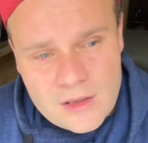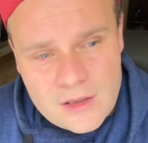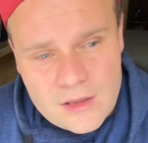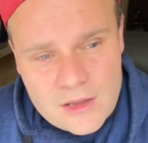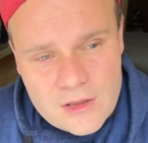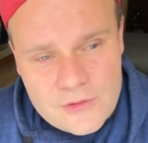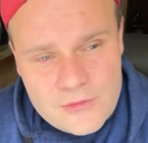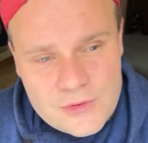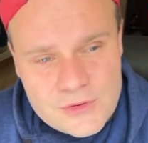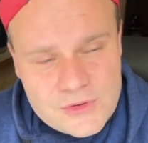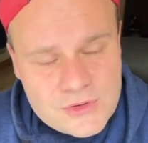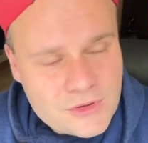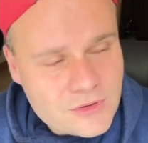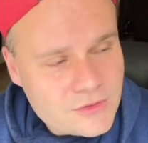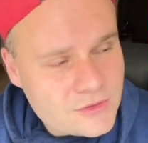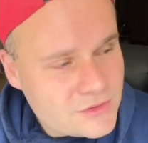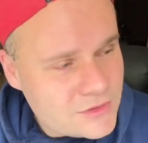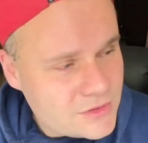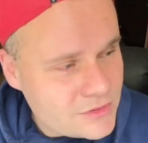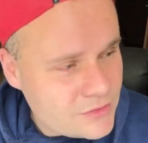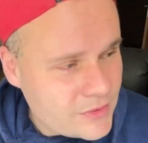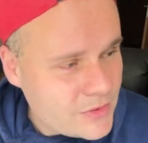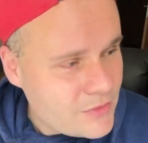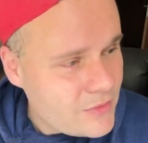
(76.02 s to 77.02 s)
If you don't
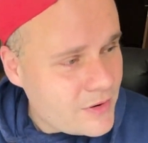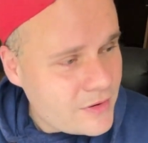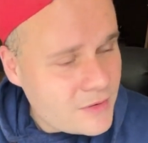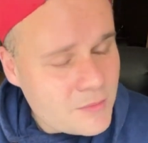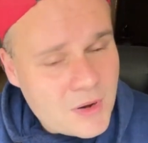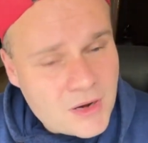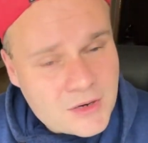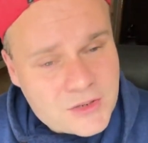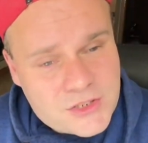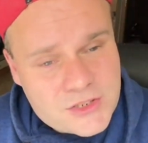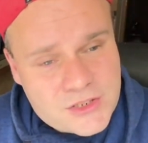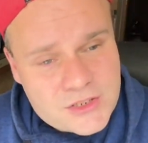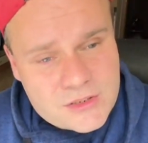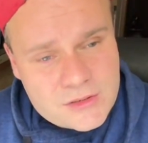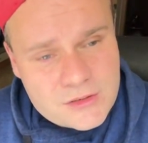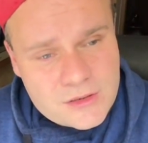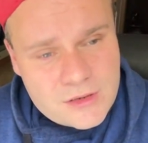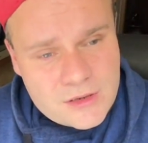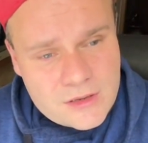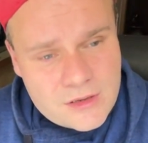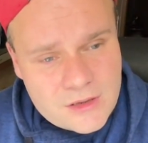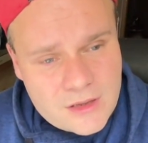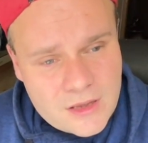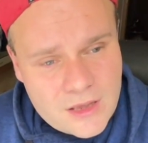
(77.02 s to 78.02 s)
require much
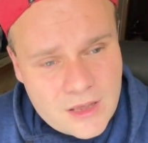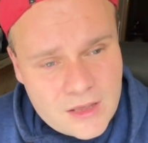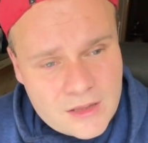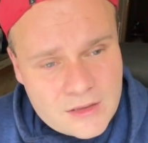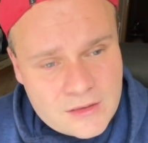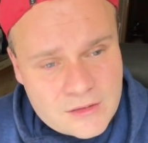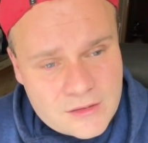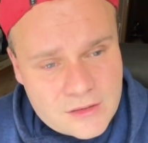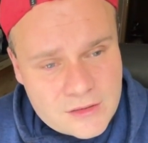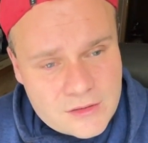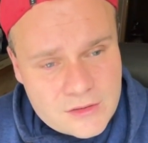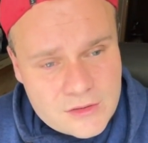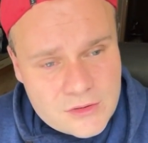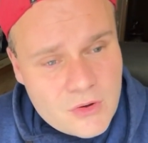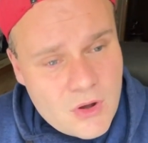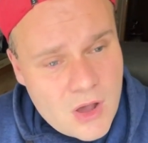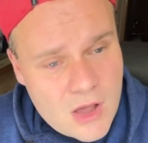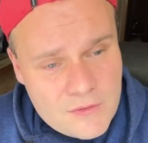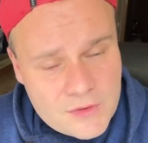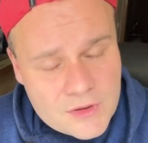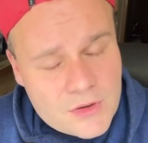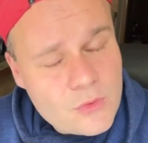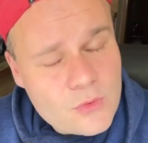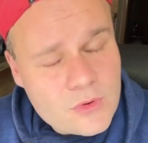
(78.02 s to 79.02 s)
and you
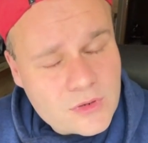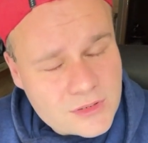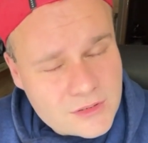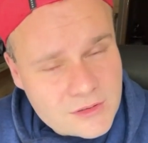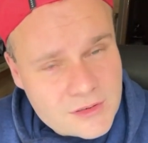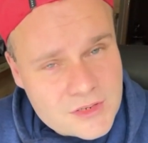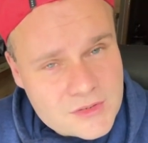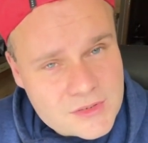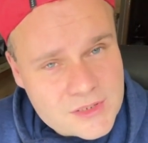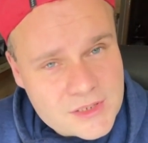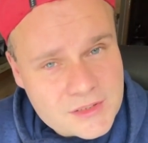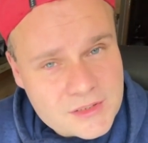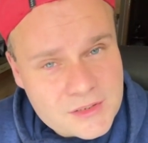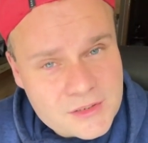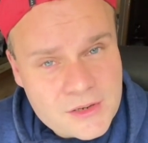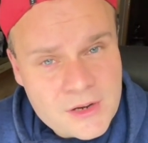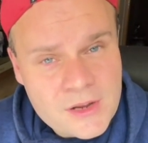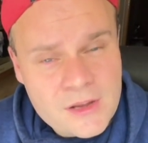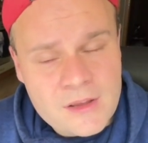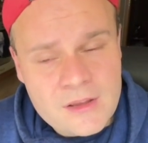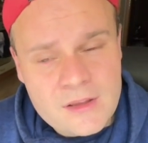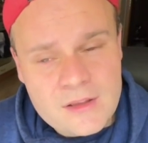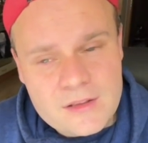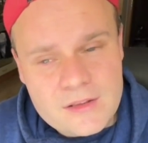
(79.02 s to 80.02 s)
have a Google Translator,
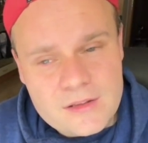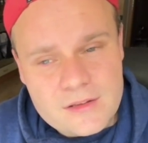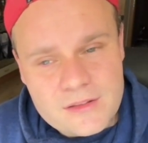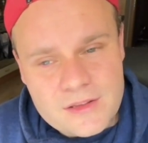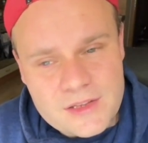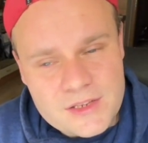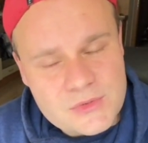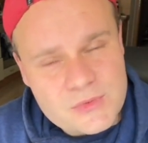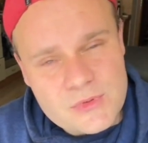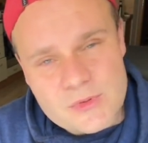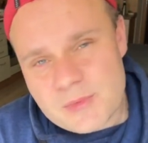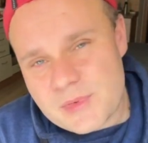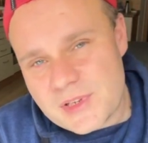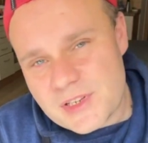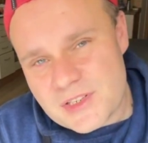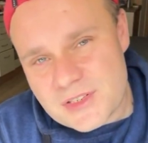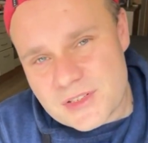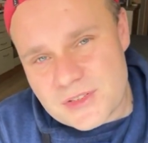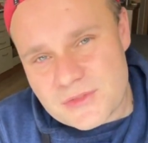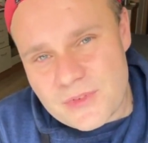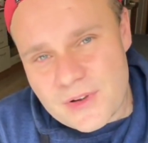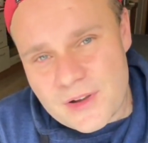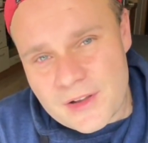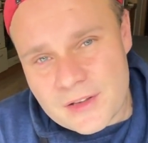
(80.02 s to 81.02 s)
this will be
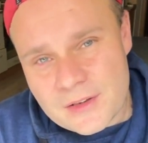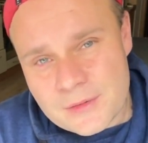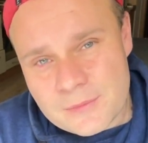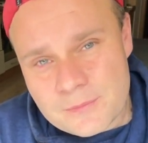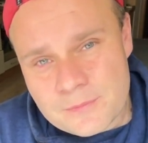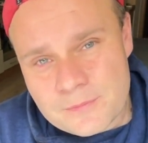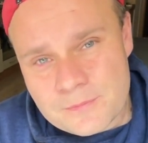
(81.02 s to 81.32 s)
just fine.